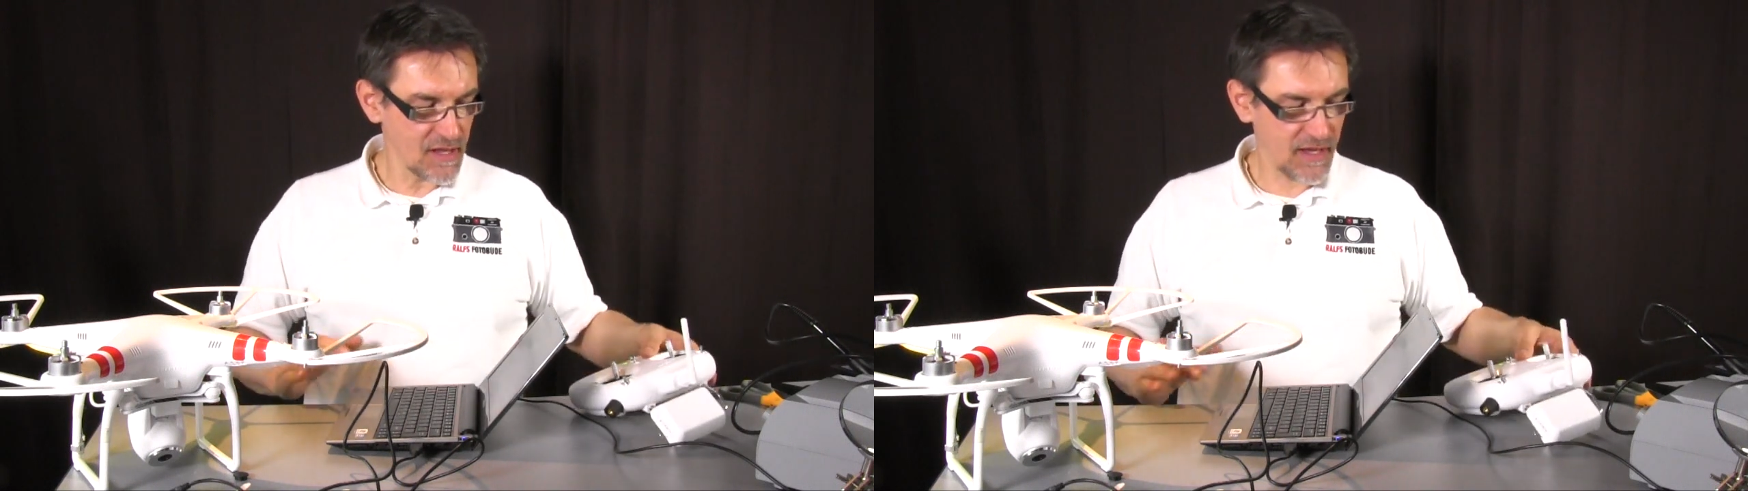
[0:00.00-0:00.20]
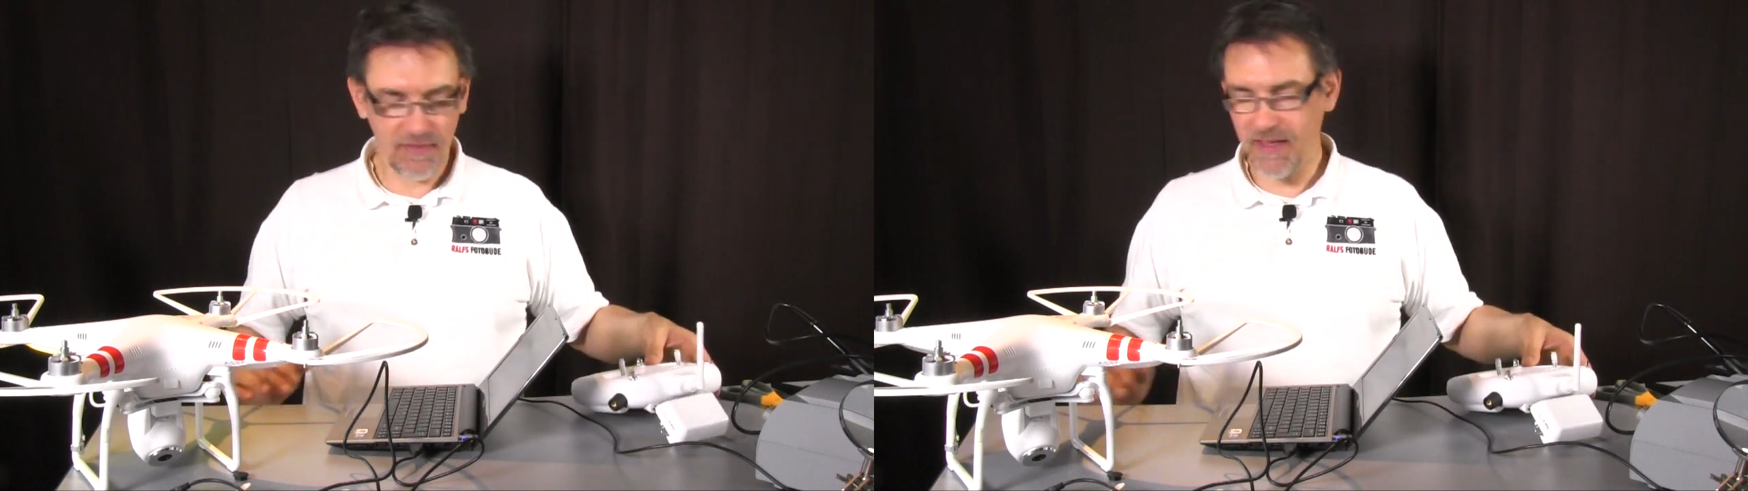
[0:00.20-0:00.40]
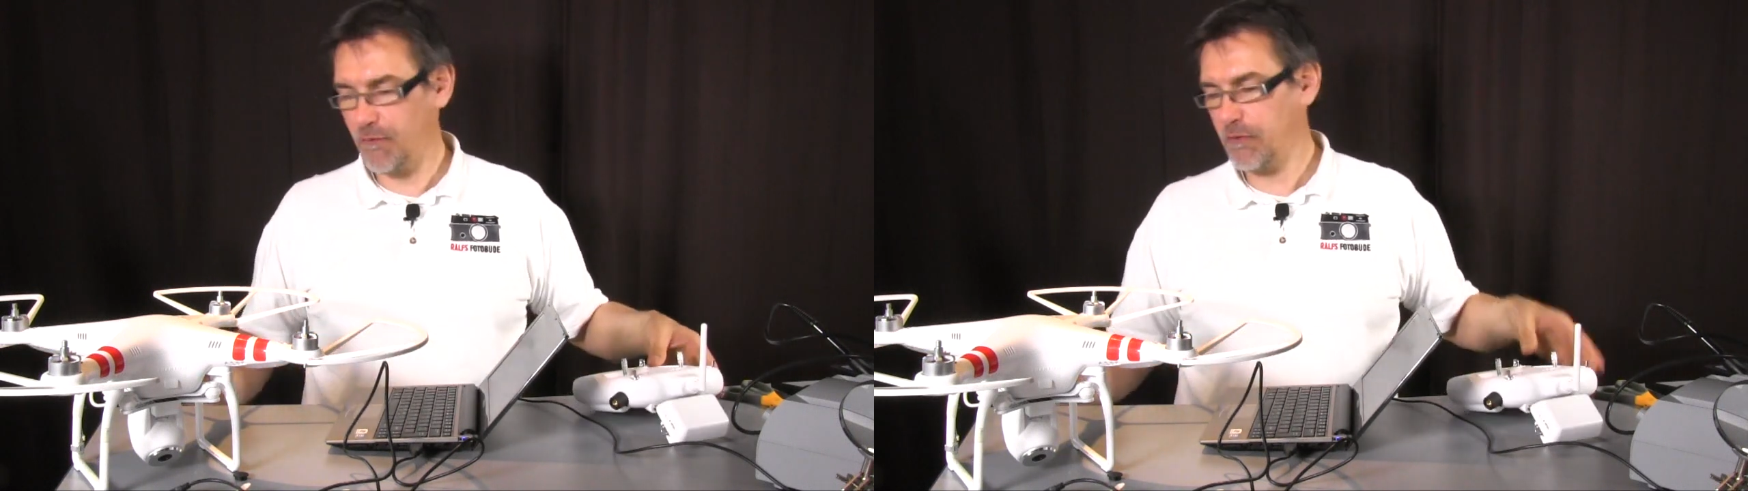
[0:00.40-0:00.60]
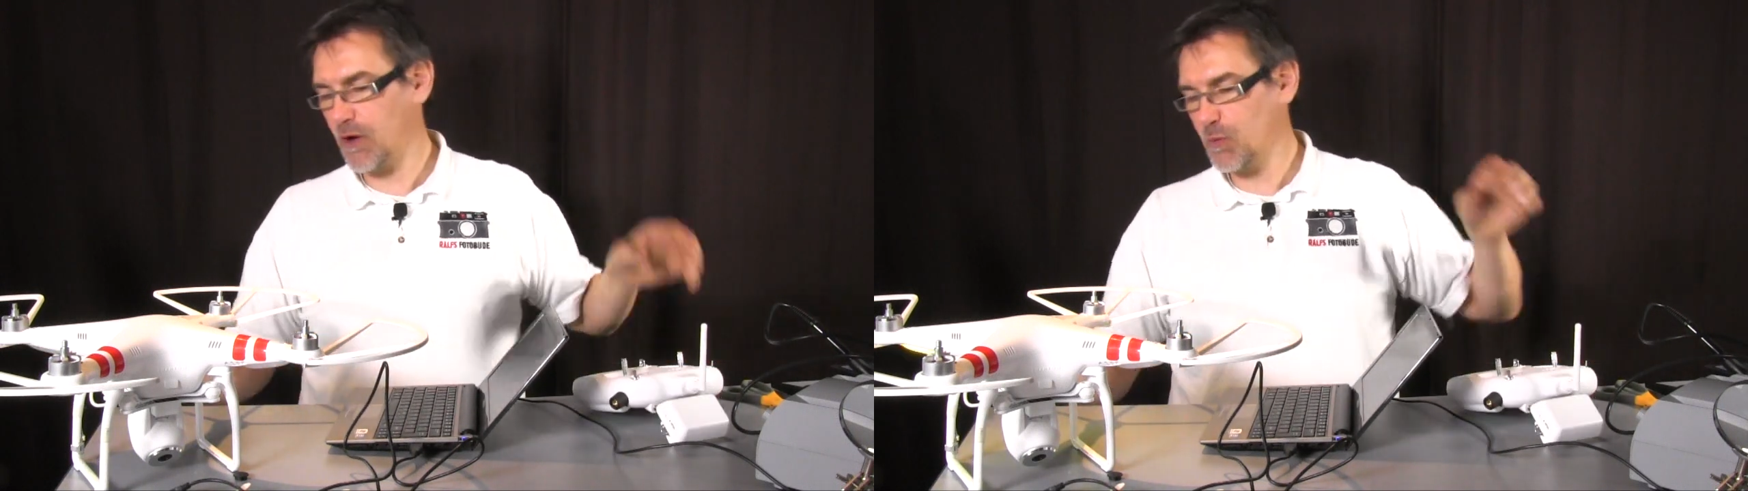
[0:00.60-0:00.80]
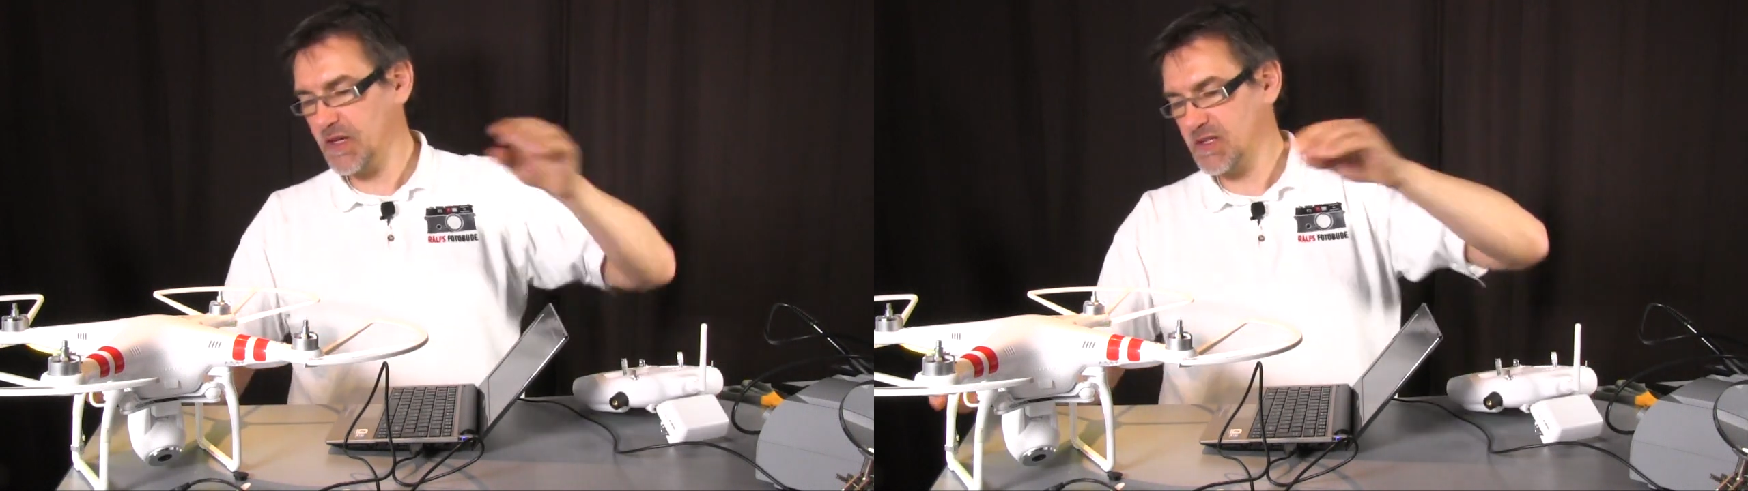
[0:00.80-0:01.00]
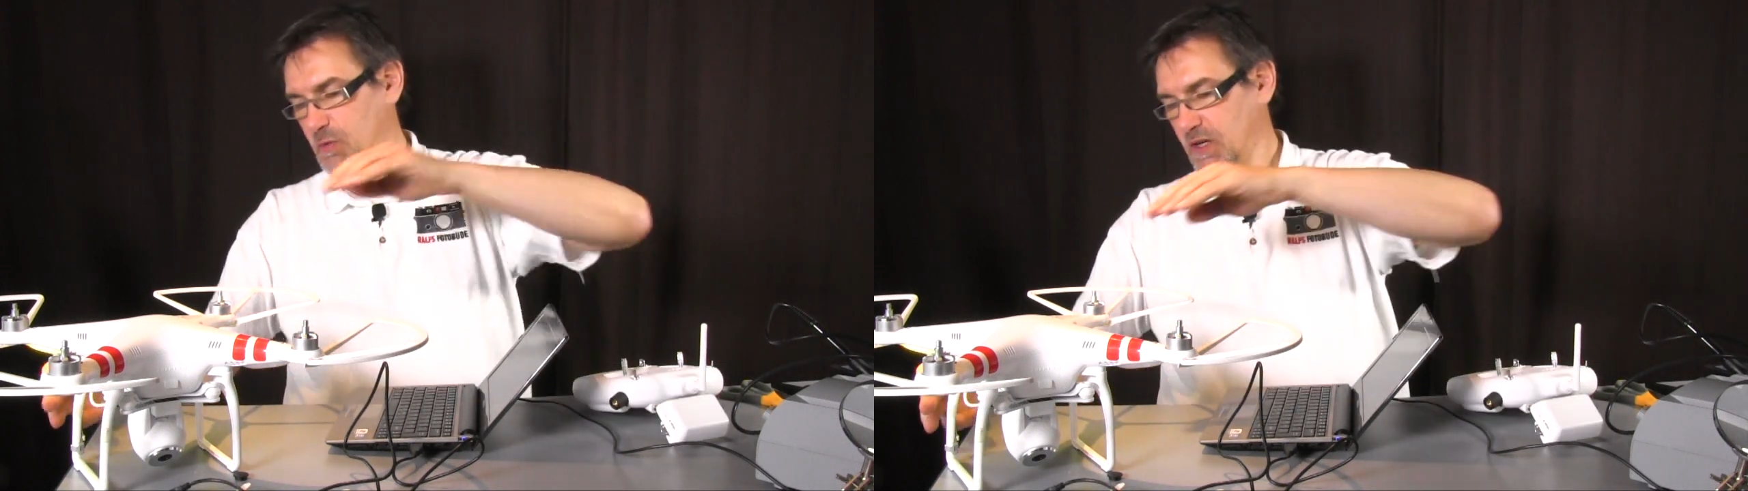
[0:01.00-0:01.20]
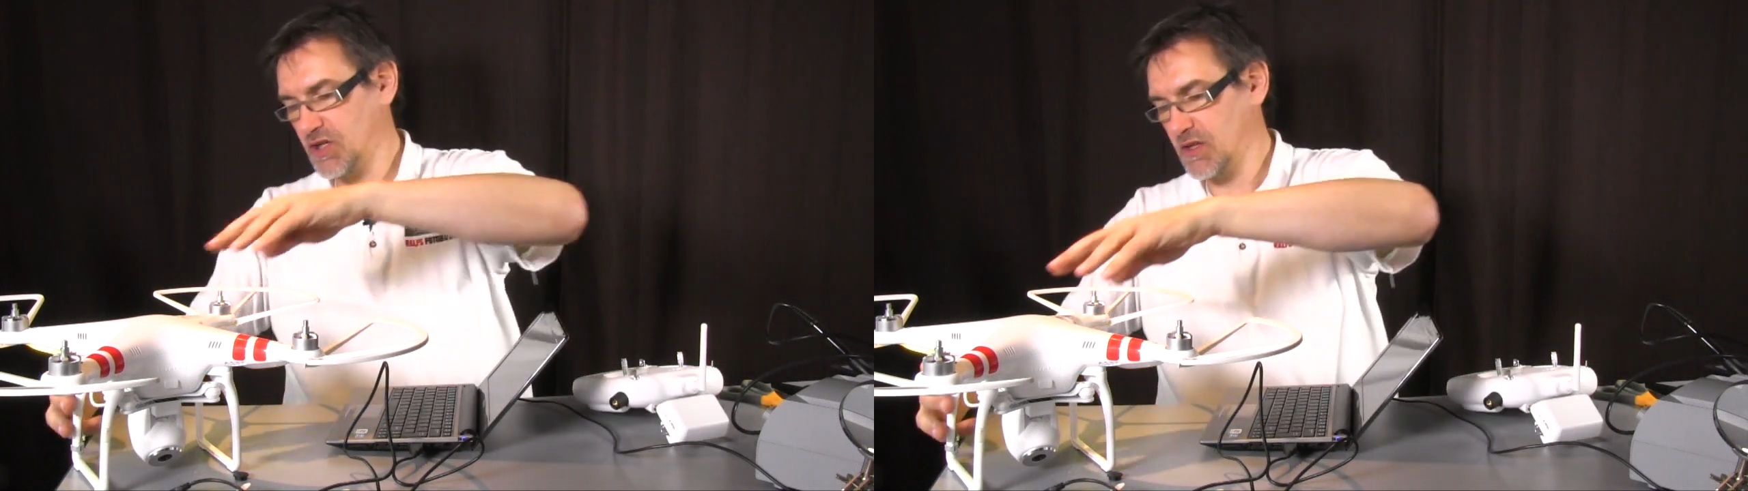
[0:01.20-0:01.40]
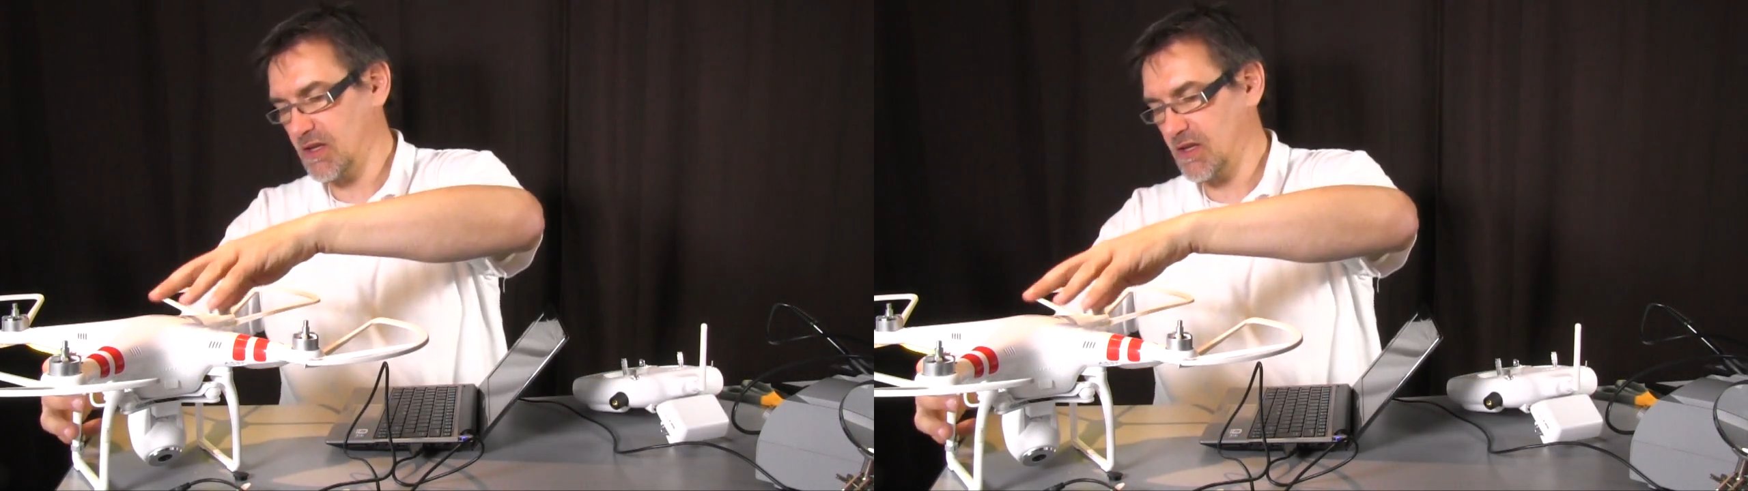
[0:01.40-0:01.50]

and therefore we switch